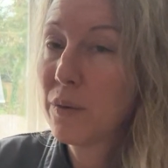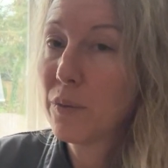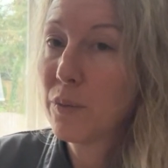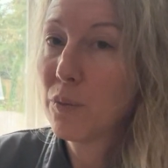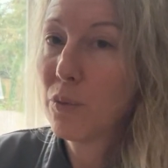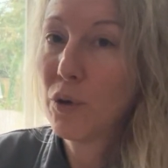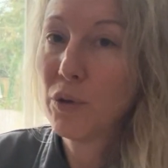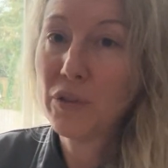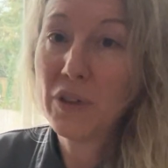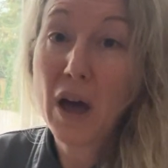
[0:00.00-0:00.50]

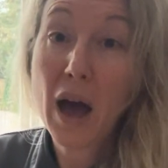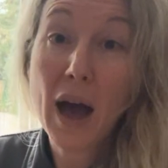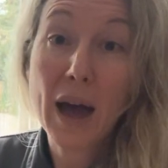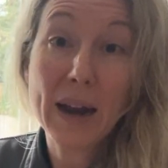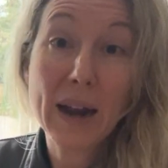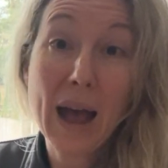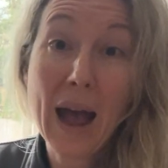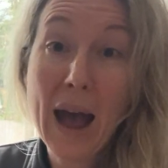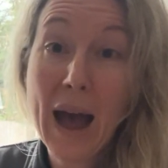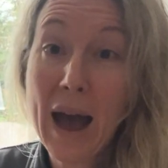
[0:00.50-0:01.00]
will
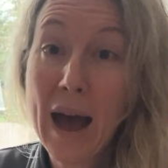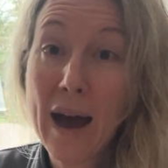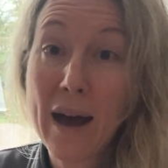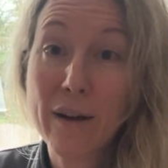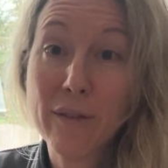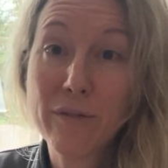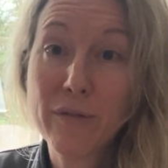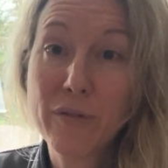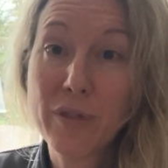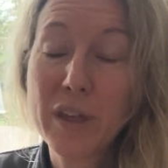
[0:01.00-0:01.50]
not
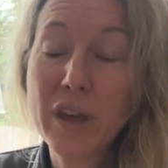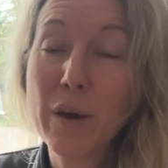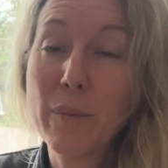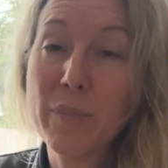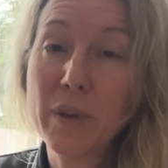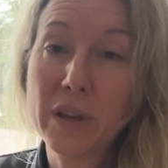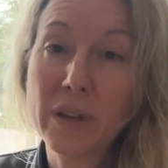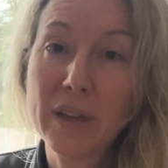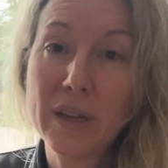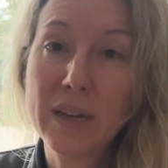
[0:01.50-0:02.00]
have the
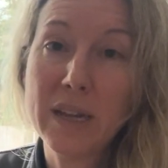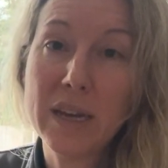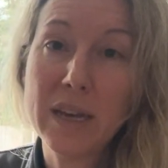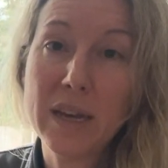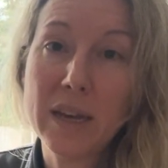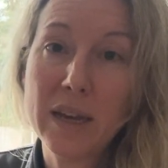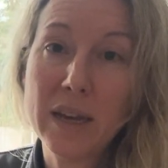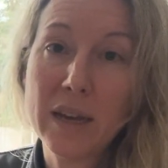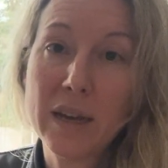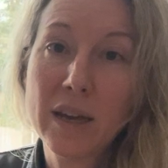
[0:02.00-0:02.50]

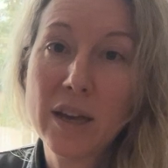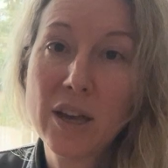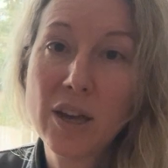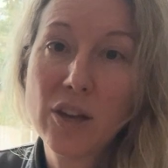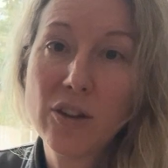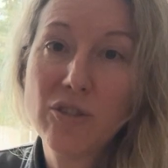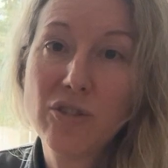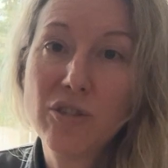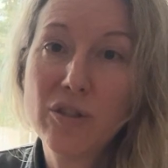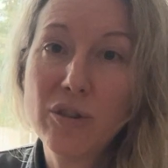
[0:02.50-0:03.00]
ability
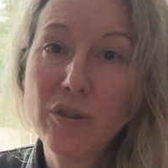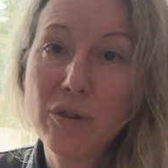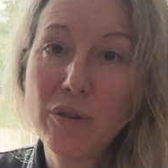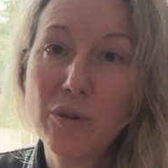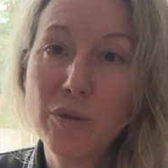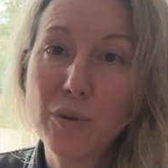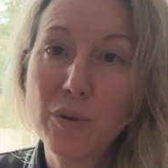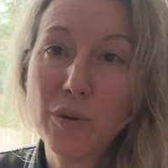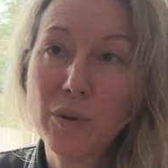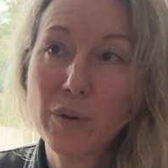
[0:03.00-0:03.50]

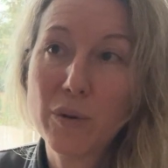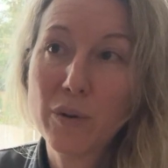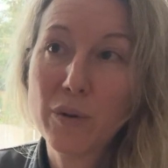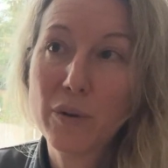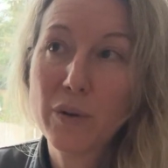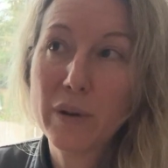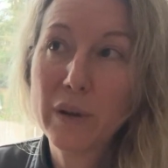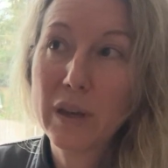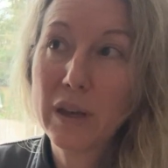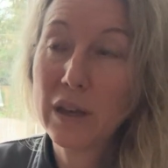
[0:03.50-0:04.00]
to
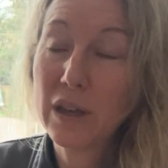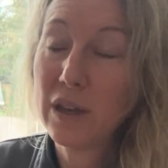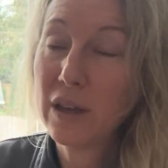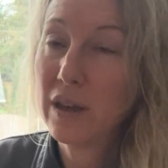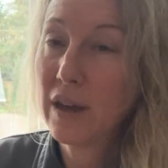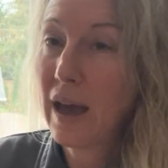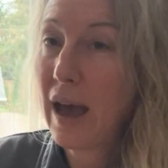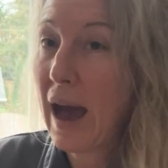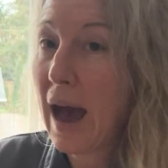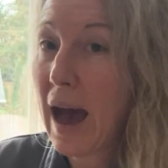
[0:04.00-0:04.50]

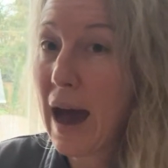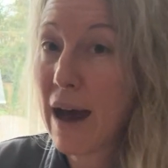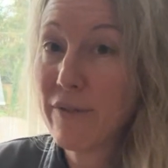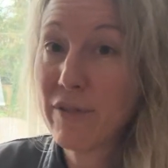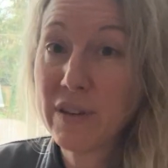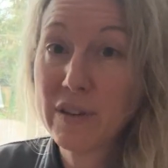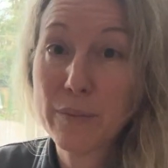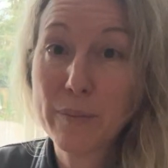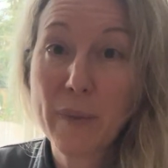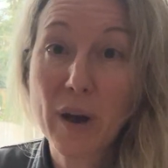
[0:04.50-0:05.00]
have
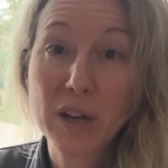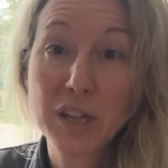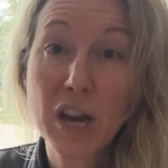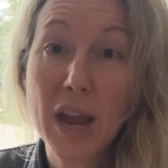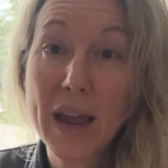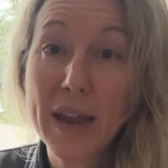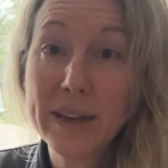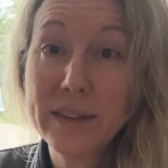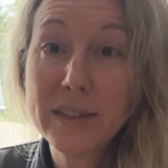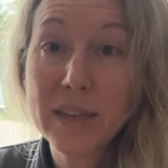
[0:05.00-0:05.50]
as much
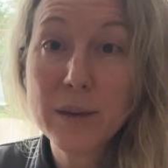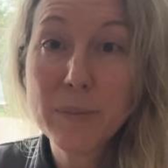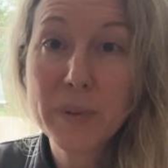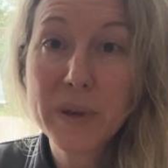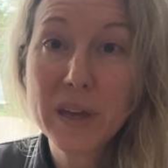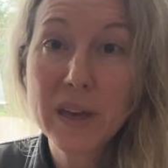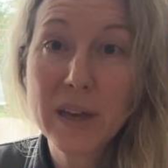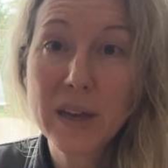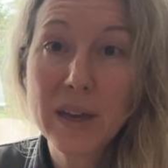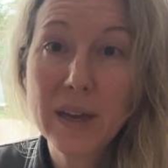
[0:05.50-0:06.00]

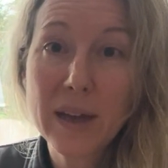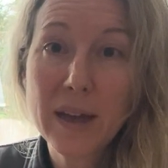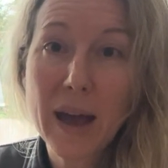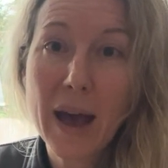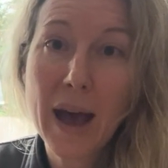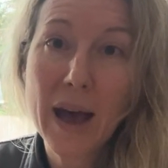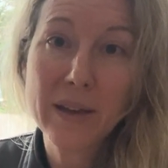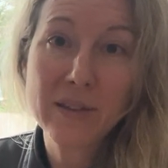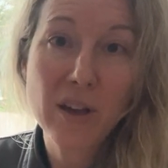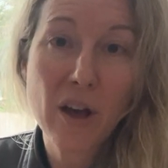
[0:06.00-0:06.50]
ATP
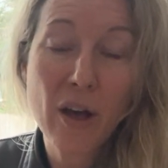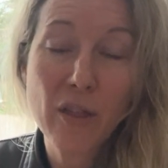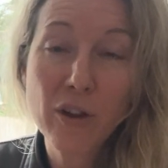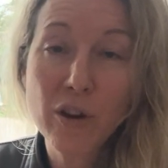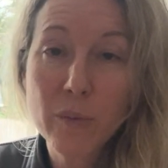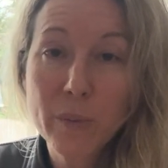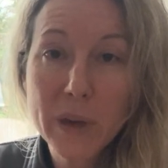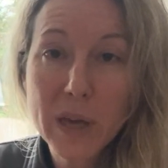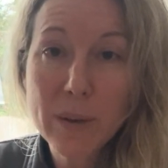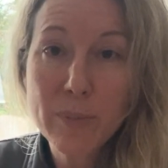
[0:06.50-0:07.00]
as
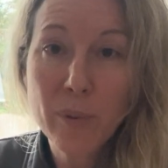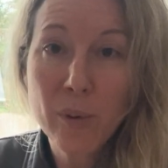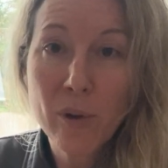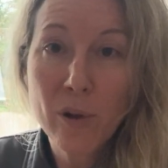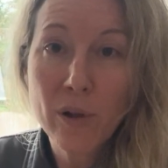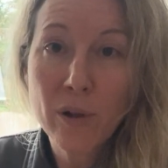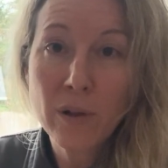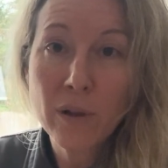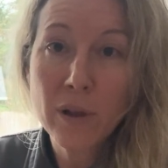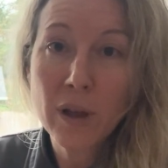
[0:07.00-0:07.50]
other
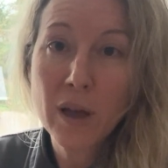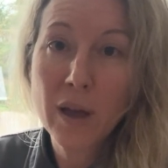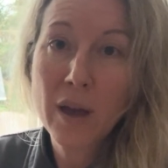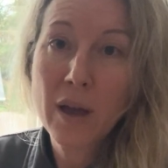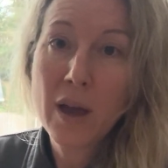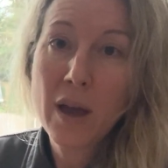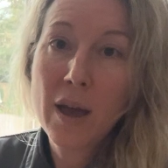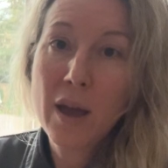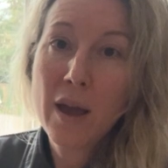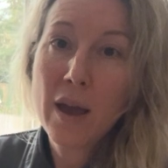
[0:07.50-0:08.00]
people.
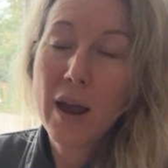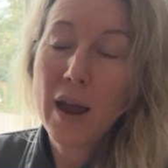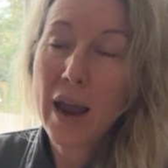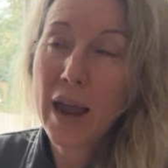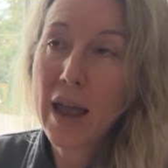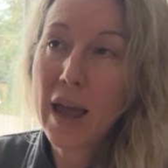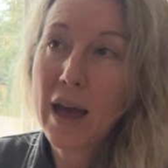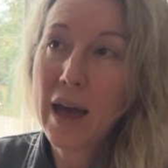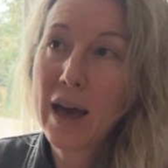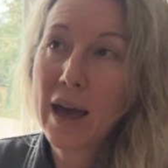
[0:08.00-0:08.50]

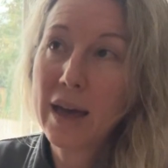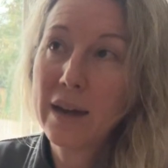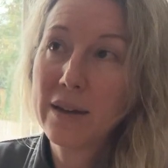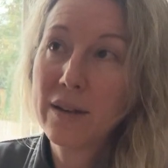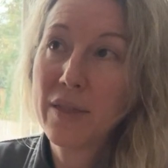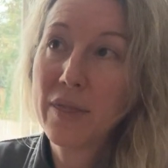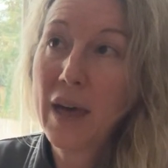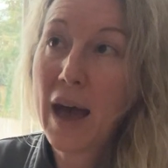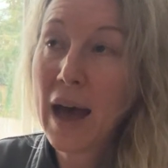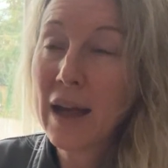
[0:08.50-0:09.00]

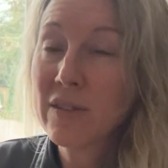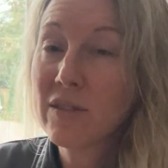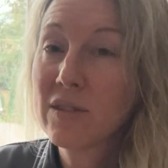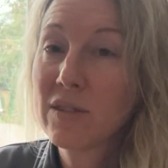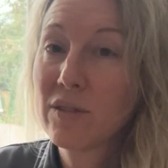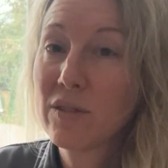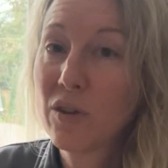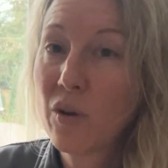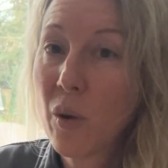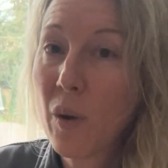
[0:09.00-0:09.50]
And
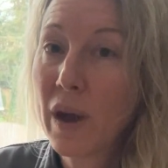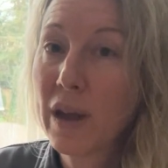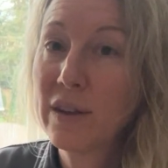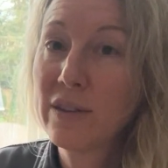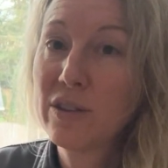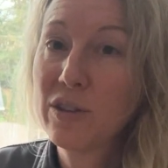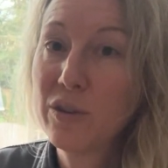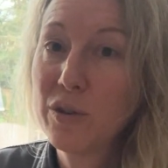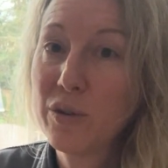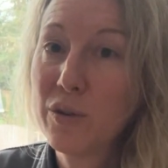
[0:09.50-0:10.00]
that's going
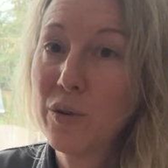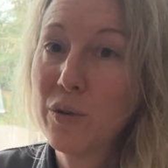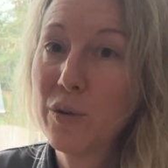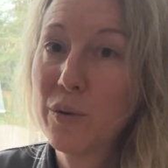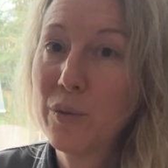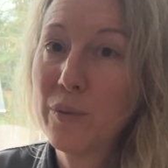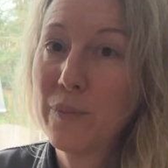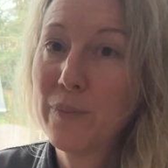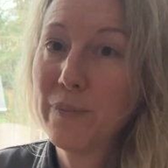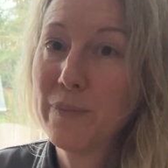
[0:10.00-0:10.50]

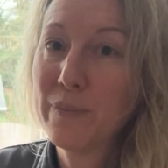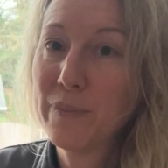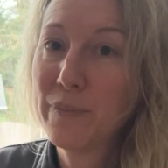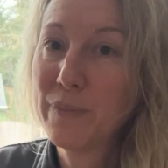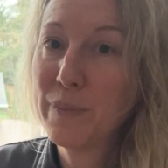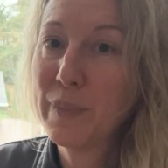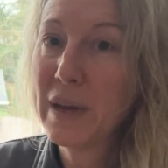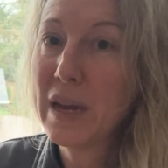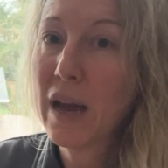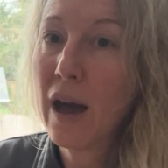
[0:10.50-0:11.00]
to
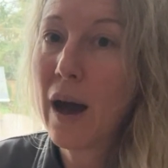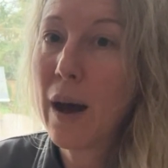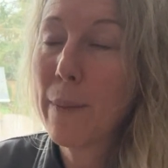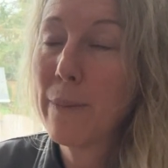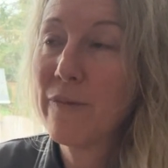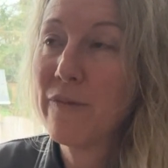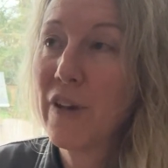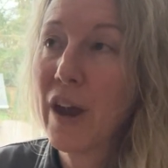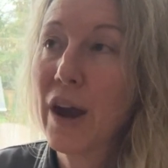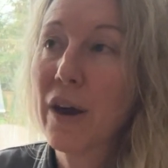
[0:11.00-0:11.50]

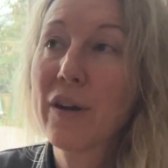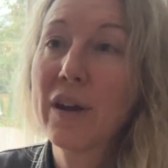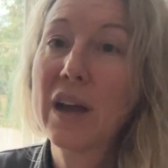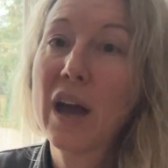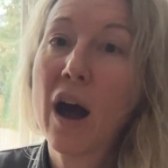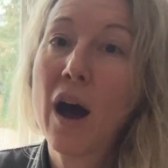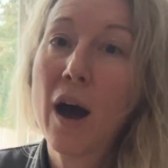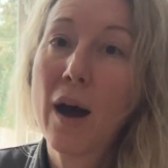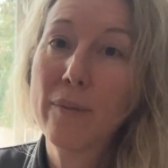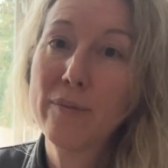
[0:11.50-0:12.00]
become very
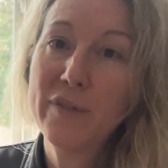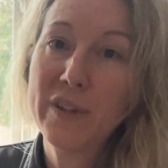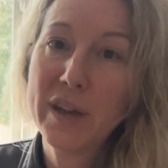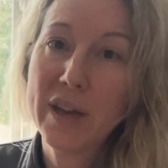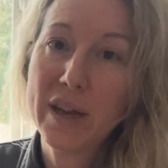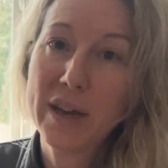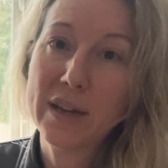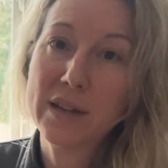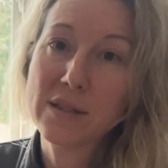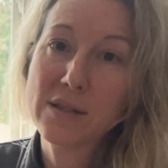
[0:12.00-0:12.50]

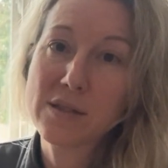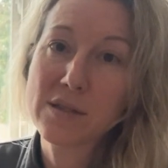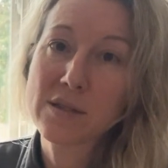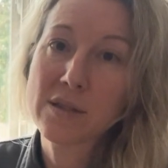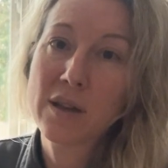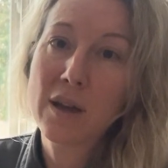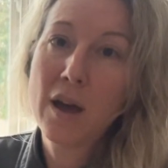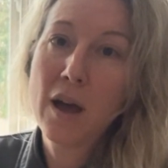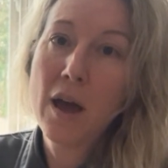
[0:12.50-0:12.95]
obvious